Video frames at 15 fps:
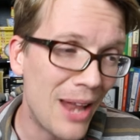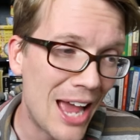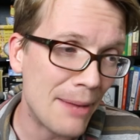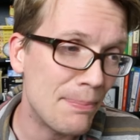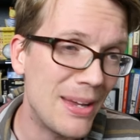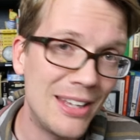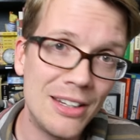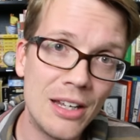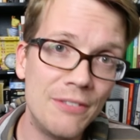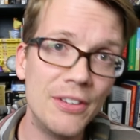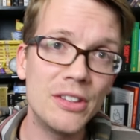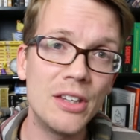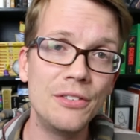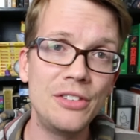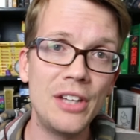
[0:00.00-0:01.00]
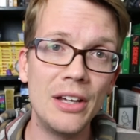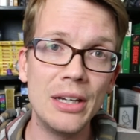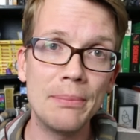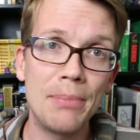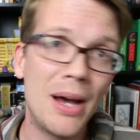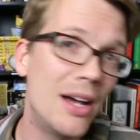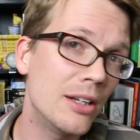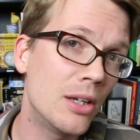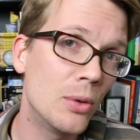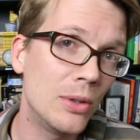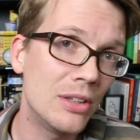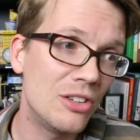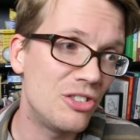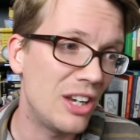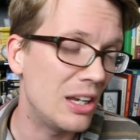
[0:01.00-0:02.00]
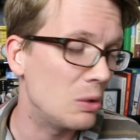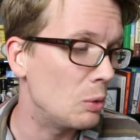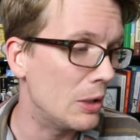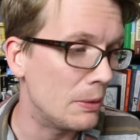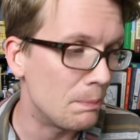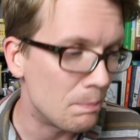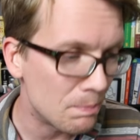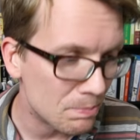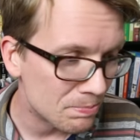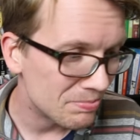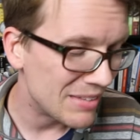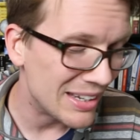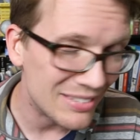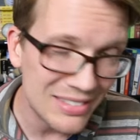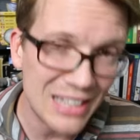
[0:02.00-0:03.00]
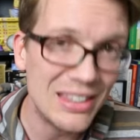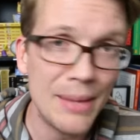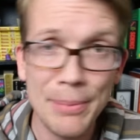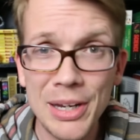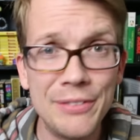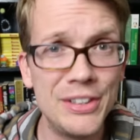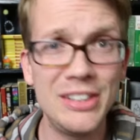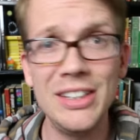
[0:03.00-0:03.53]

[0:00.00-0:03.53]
black man convicted of selling pot going to jail, well, that's not that big of a